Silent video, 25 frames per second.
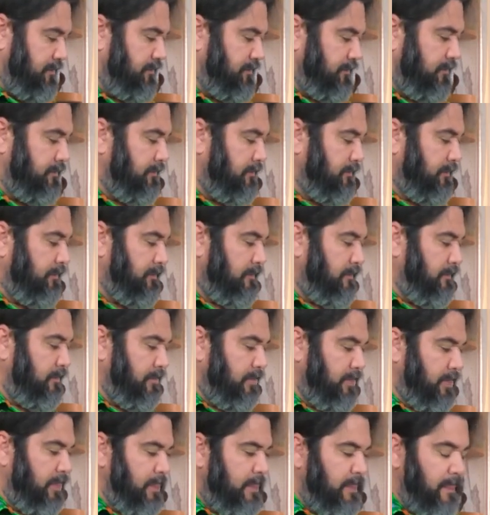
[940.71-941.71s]

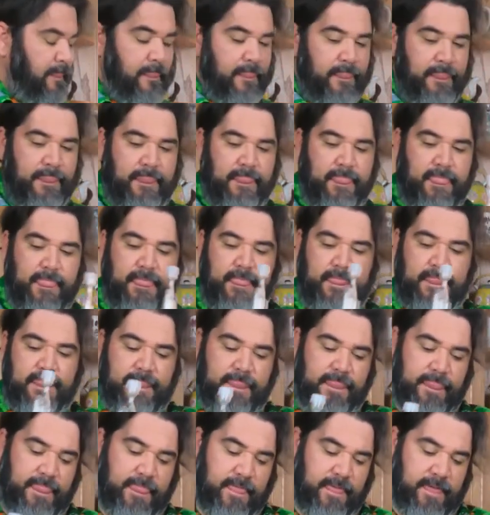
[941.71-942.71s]

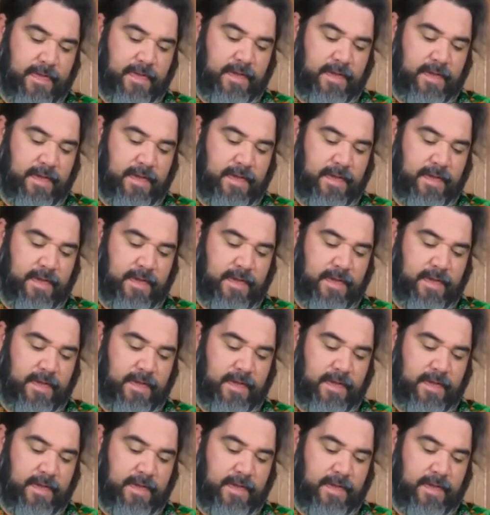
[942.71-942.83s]
(no one is talking)